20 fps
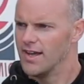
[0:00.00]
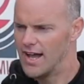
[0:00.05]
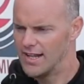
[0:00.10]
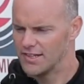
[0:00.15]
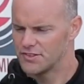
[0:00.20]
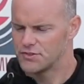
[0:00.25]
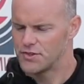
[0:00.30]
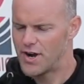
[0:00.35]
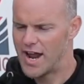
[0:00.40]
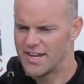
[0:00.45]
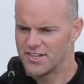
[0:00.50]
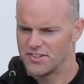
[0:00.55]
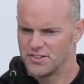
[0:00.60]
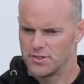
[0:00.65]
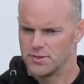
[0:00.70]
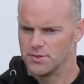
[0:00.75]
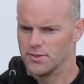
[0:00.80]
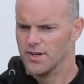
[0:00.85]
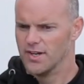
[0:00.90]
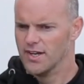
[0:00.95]
I'll try
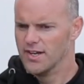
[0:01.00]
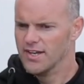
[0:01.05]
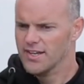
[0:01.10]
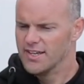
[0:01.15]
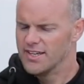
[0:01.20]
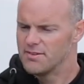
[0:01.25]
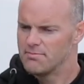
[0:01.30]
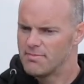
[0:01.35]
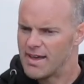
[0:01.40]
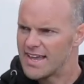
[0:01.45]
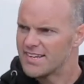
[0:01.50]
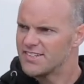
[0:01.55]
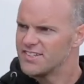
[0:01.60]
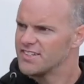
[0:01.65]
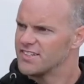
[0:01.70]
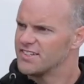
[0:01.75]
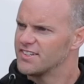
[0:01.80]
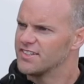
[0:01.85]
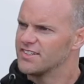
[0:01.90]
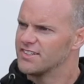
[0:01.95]
to.
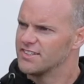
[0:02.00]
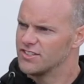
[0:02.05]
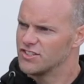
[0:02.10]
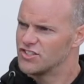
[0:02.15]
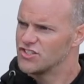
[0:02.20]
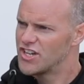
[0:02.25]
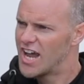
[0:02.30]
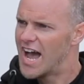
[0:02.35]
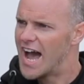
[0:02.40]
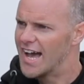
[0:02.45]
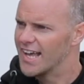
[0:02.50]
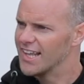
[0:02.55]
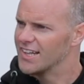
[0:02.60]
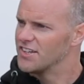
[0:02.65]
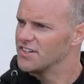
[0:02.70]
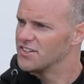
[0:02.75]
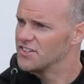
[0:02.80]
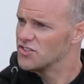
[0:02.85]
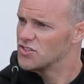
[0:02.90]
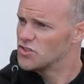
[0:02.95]
Imagine a
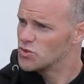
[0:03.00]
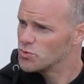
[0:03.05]
child on a